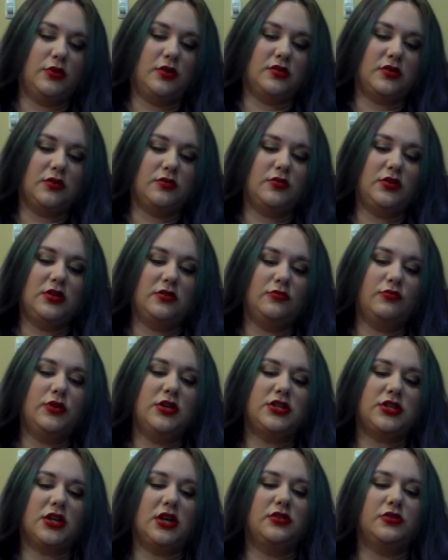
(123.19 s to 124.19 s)
but we,
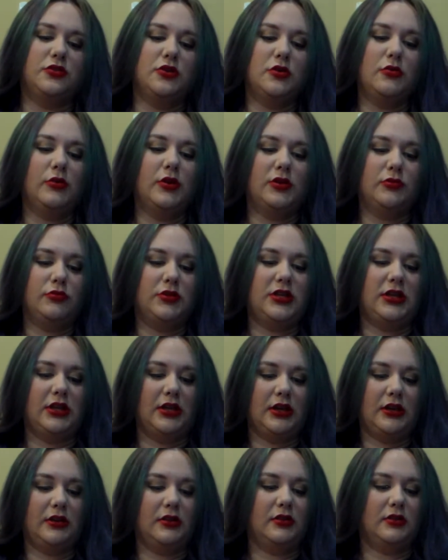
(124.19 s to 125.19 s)
we shall do what we
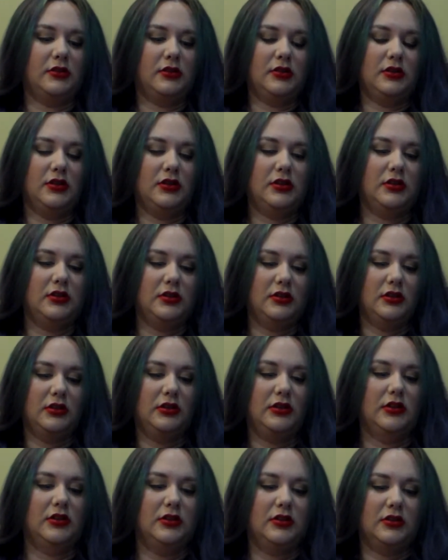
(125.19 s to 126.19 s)
can.
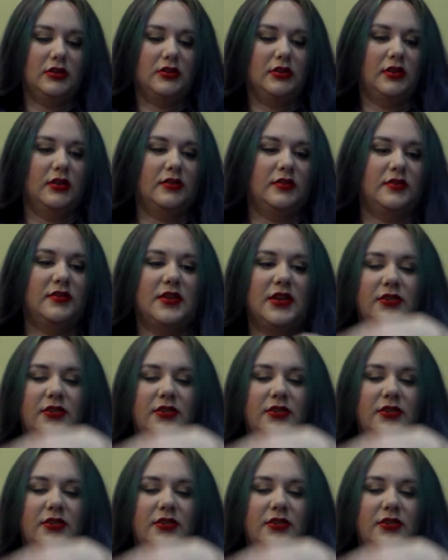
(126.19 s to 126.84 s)
This is